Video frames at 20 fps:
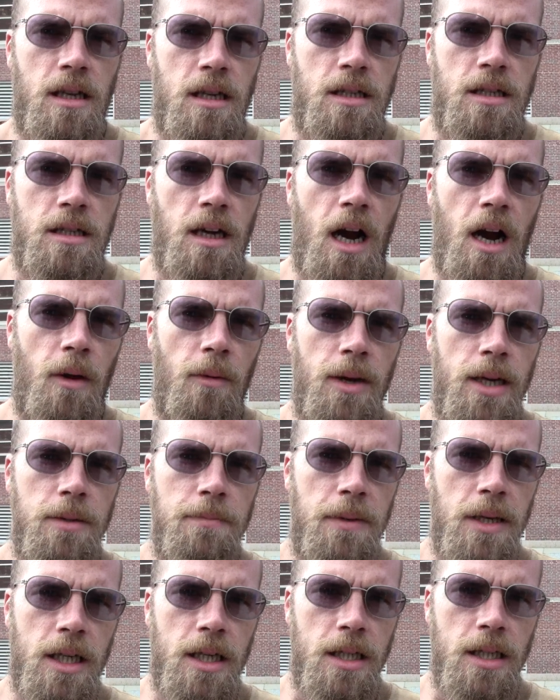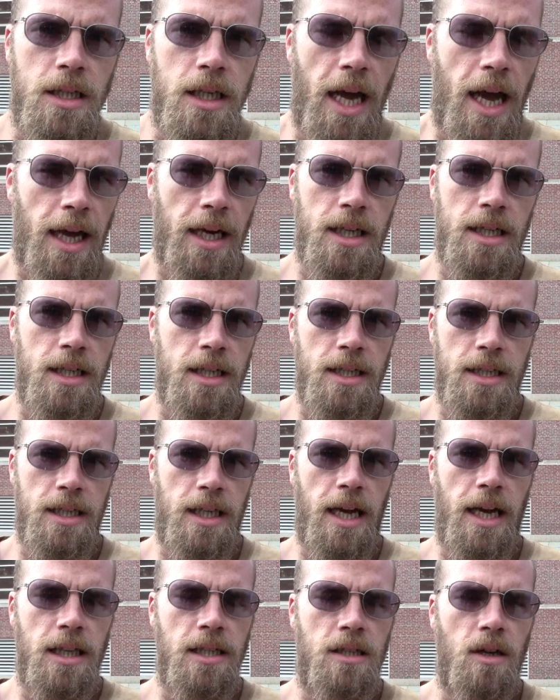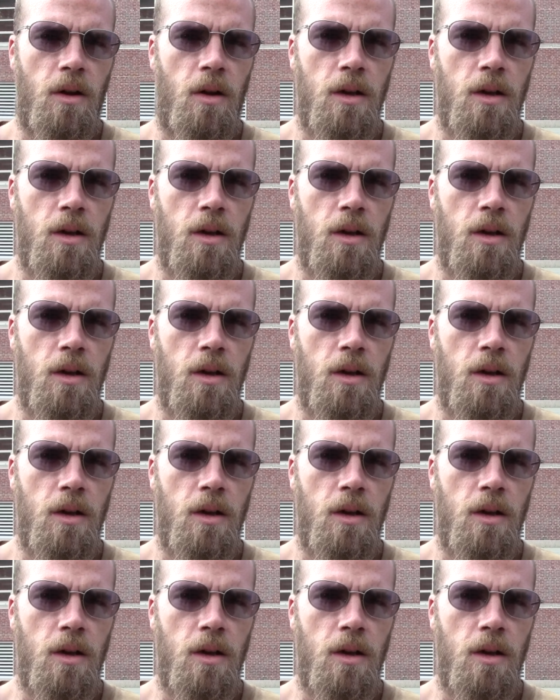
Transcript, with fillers: to start with, because he had it in his hands the